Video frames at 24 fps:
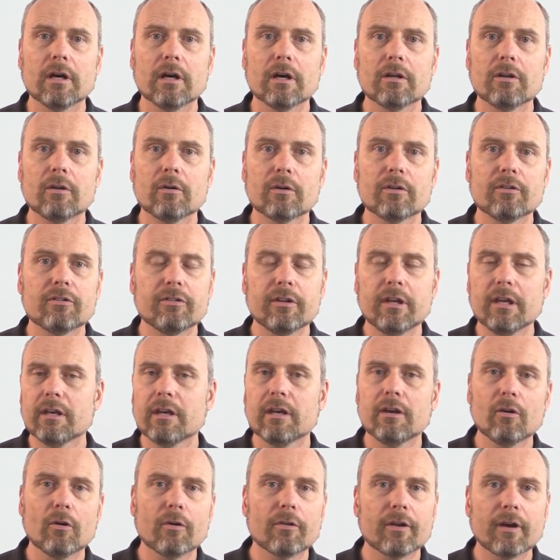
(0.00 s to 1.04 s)
You can see it
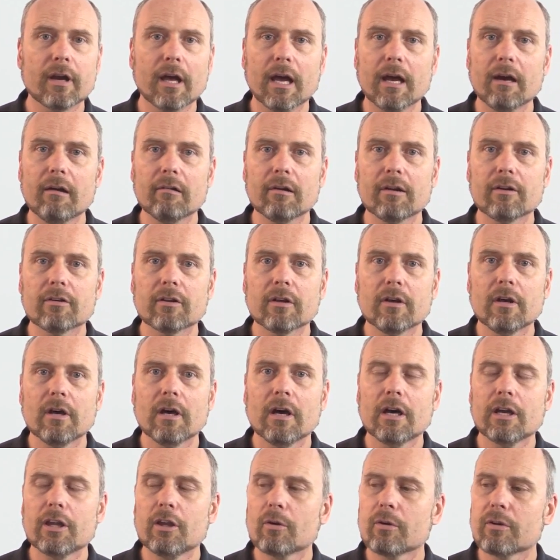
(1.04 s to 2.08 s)
in Northern Ireland.
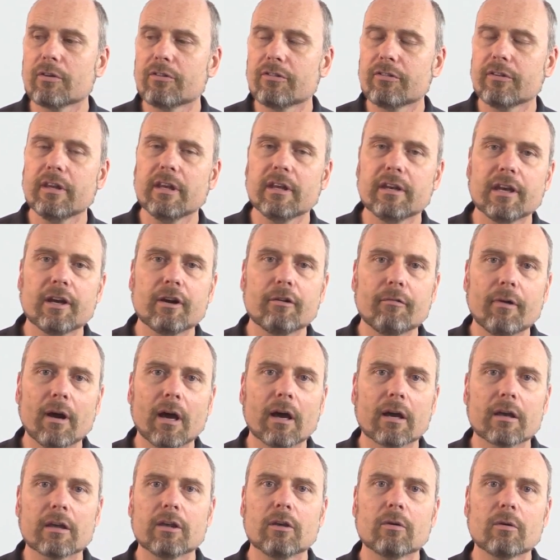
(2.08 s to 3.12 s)
You can see it in
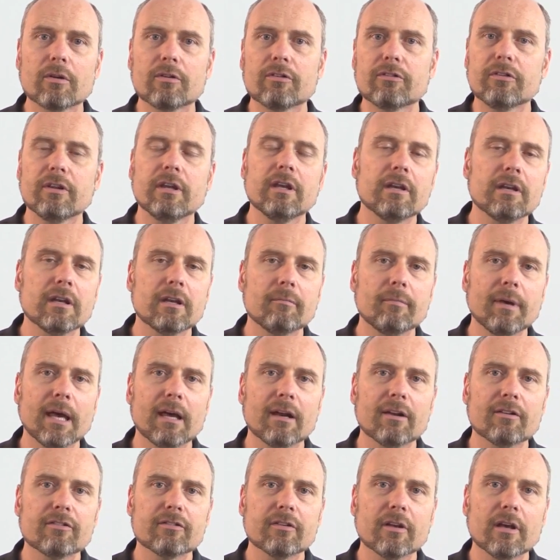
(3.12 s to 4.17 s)
Iraq. You can see it in
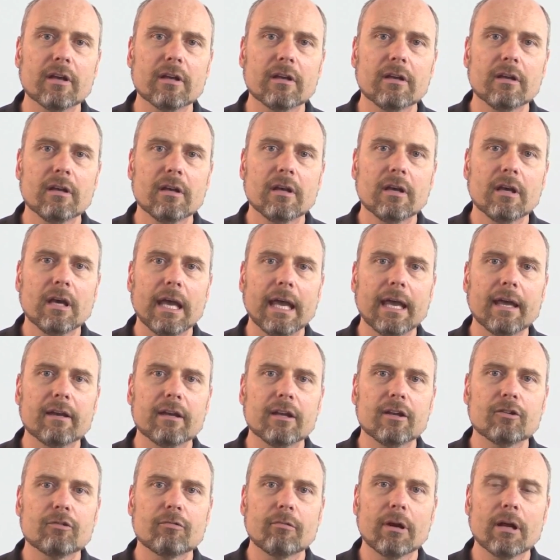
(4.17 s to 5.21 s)
Palestine and
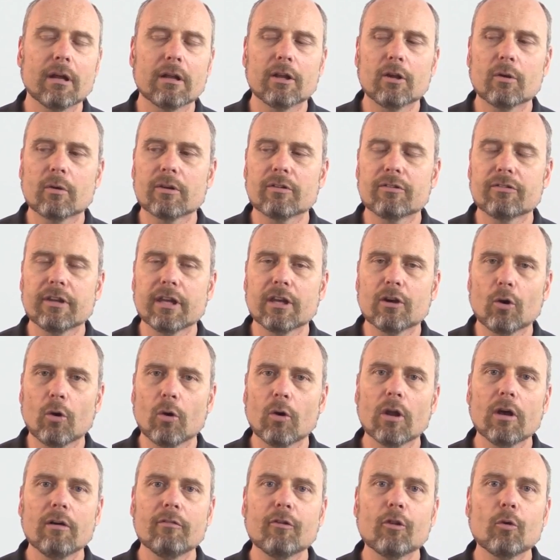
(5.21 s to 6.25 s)
Israel. You can see it
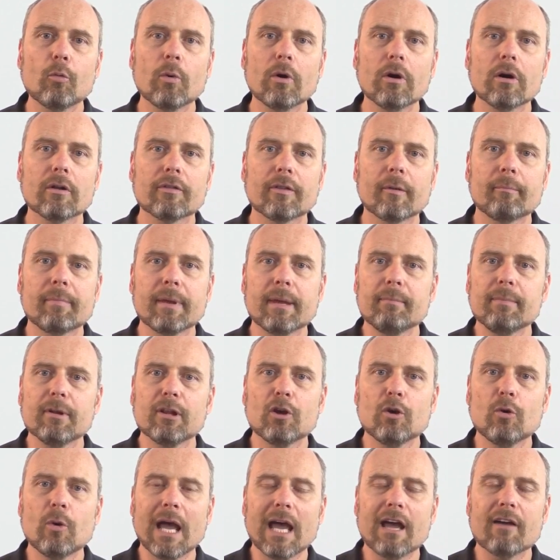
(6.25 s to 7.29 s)
all over the world. The people
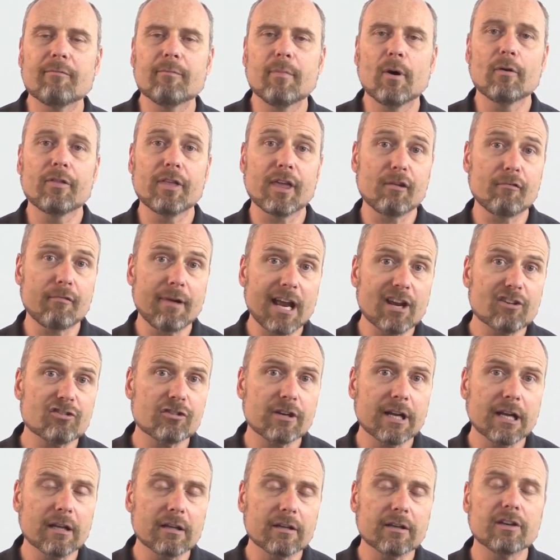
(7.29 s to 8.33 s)
who have both
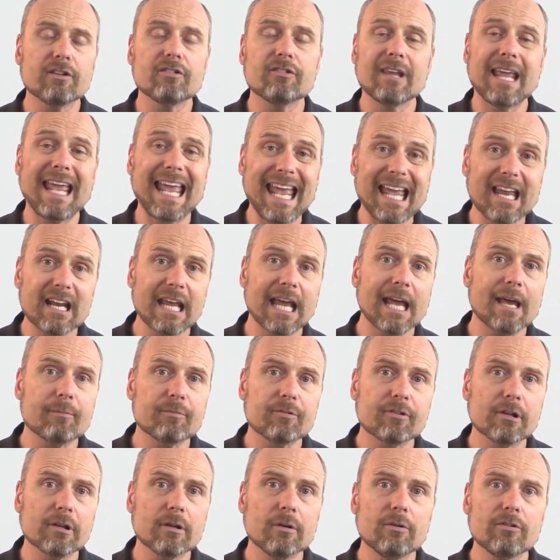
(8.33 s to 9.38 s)
irrationalities and
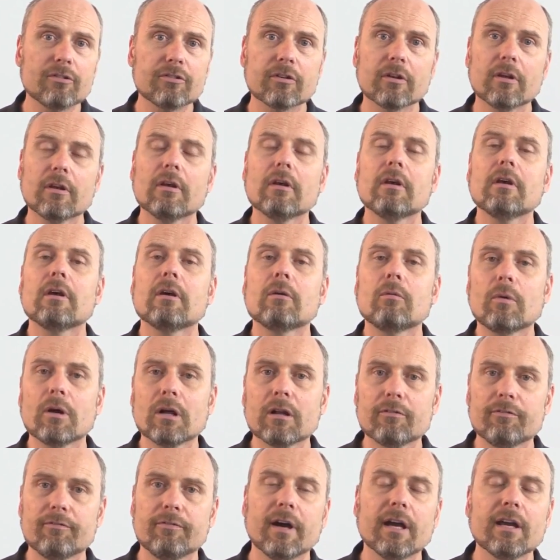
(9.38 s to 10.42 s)
absolutes
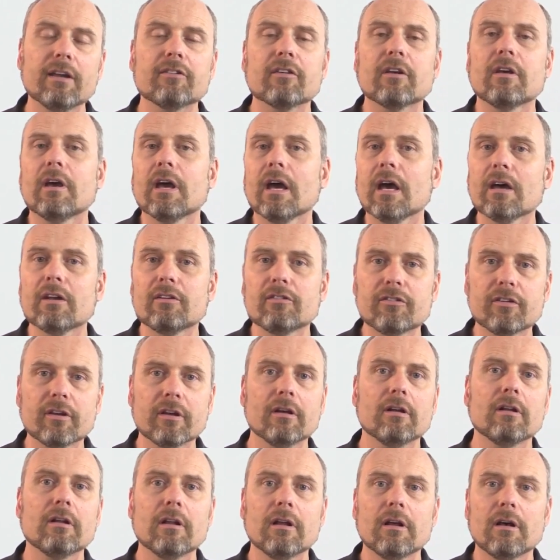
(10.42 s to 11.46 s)
will fight
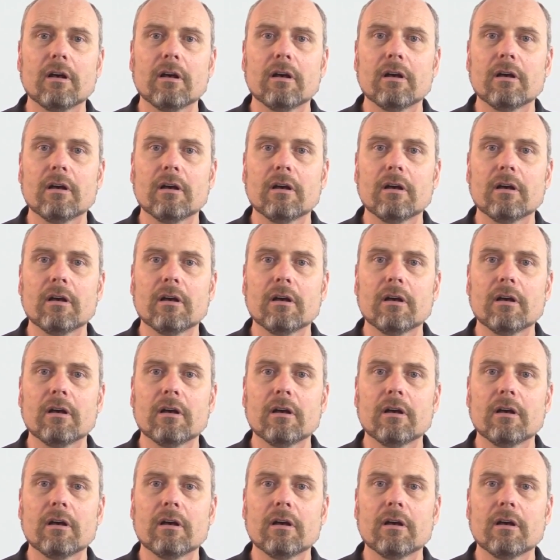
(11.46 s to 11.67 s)
until